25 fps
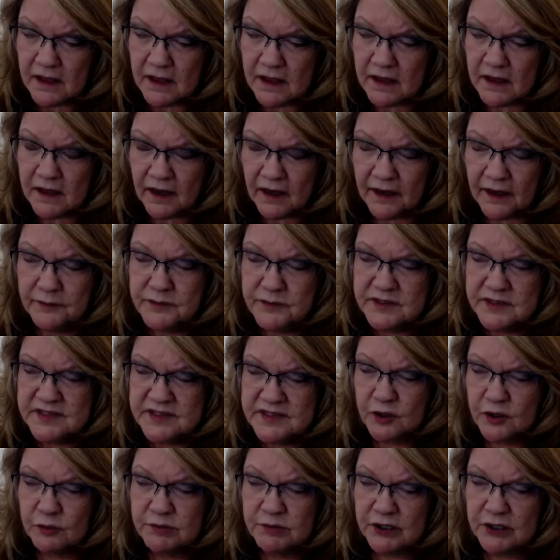I was
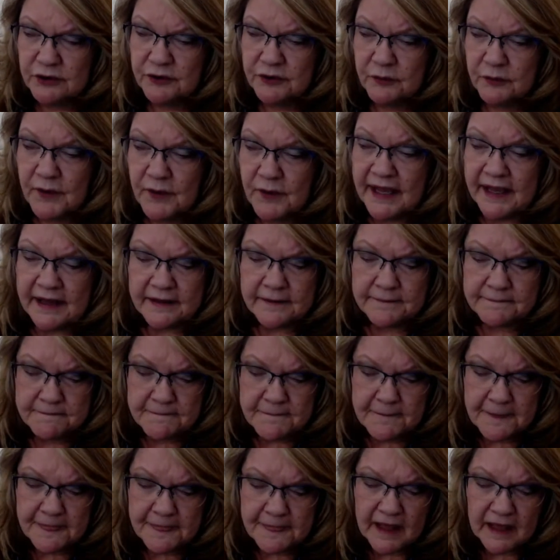so blown away.
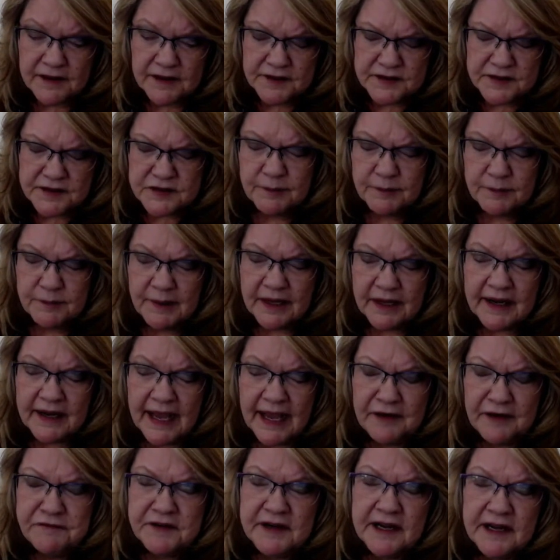So about a
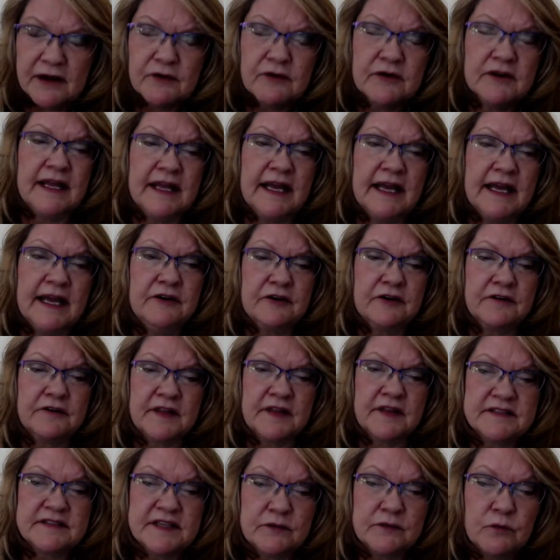half an hour later, they
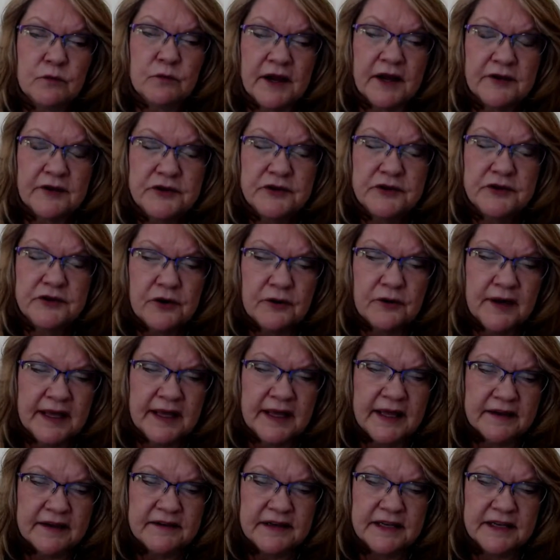said, why don't you go
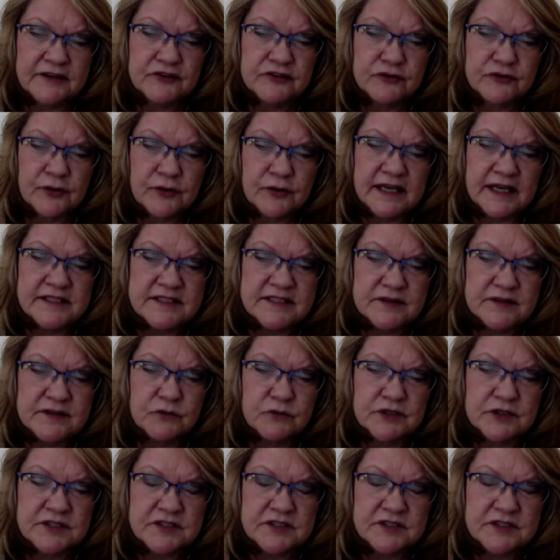ahead and get dressed and
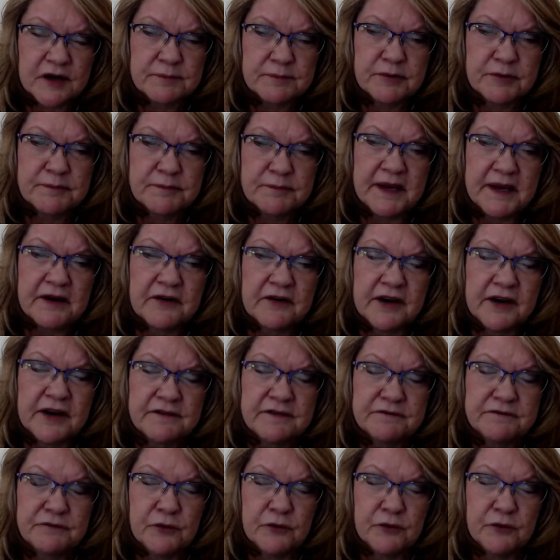we'll start
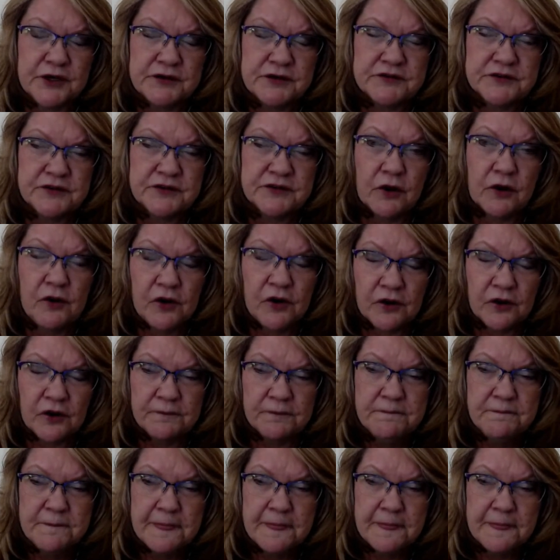preparing for you to go
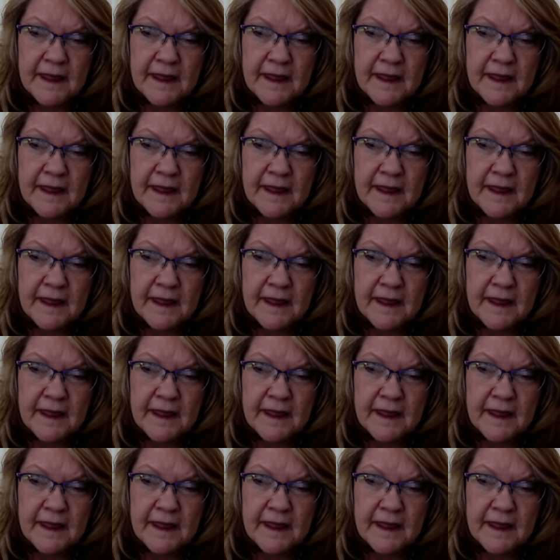home.